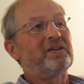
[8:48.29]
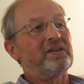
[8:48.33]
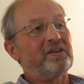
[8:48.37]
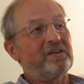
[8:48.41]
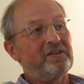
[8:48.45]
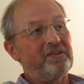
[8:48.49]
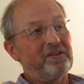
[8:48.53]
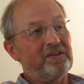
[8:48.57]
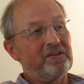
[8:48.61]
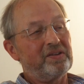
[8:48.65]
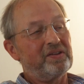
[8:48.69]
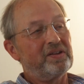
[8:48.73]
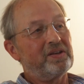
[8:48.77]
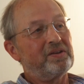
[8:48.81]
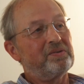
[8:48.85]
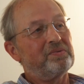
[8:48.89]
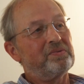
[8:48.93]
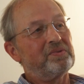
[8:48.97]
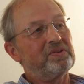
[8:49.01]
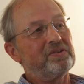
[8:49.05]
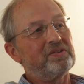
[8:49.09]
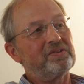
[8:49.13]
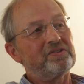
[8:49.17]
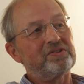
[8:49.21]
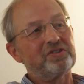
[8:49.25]
I think they
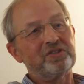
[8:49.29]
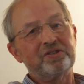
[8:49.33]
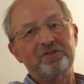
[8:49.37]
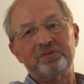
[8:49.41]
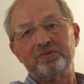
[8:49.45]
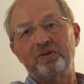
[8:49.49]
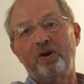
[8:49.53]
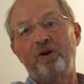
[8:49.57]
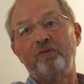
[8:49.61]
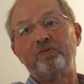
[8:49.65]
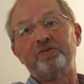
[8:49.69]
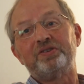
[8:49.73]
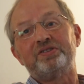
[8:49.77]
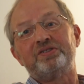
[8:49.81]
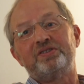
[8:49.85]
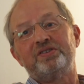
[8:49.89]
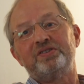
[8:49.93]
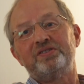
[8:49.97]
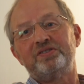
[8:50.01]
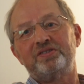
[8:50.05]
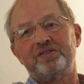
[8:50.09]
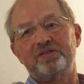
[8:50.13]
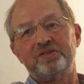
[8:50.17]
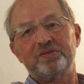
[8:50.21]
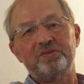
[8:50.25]
were the two
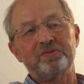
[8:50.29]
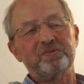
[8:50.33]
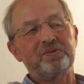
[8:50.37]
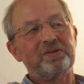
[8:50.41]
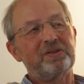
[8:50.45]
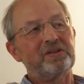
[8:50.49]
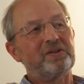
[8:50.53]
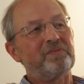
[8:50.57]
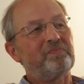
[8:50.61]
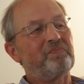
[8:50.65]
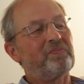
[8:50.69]
officers who